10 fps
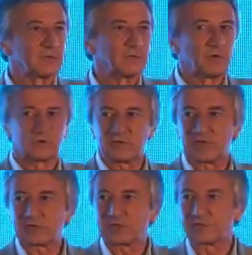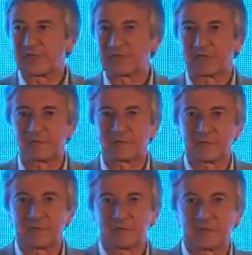with more traditional media.
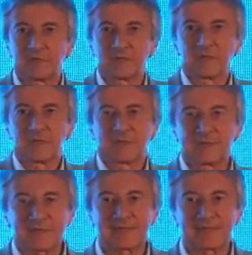I think